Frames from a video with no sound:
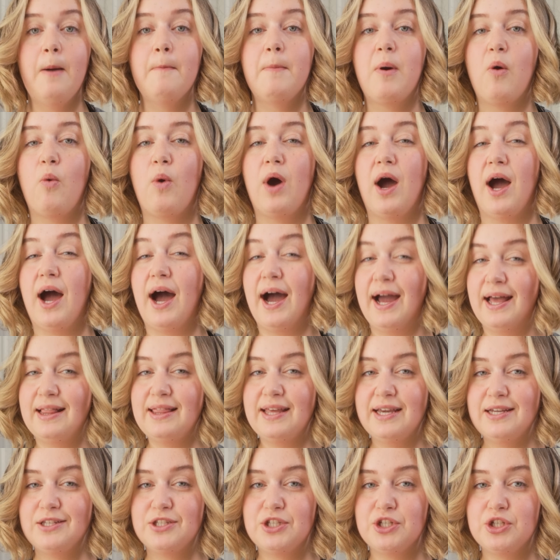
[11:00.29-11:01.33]
But what I
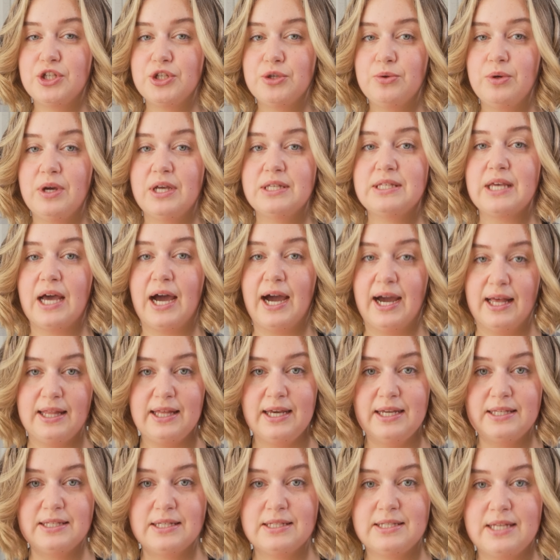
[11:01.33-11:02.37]
like to do is I
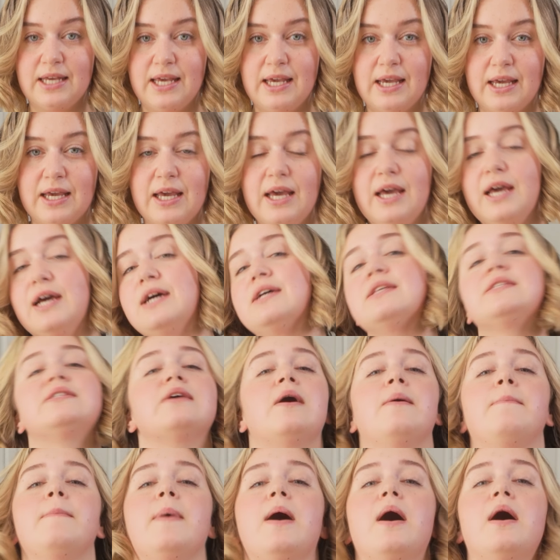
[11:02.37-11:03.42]
like to take
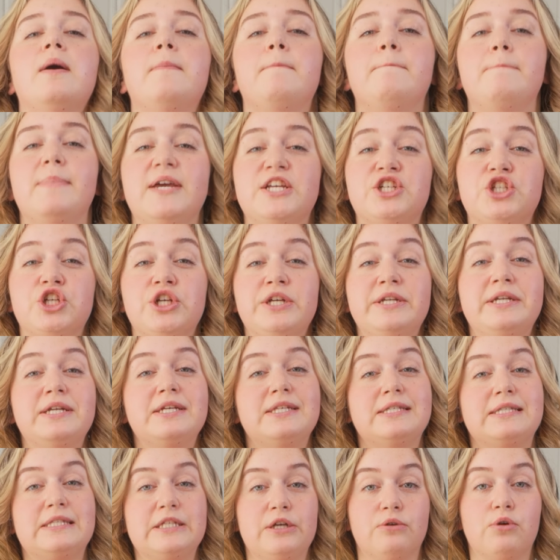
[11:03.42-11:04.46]
some Mission
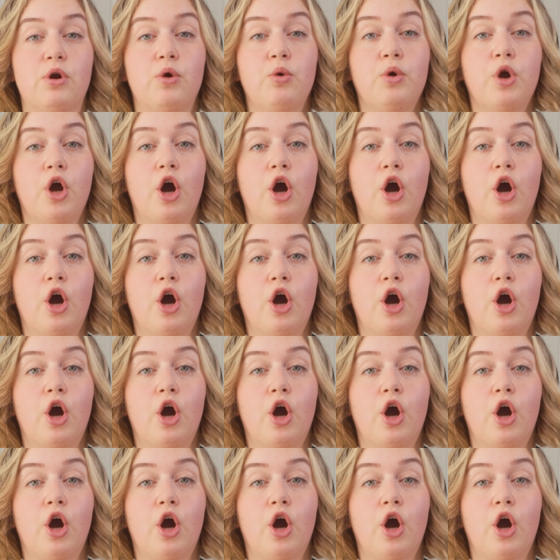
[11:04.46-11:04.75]
Zero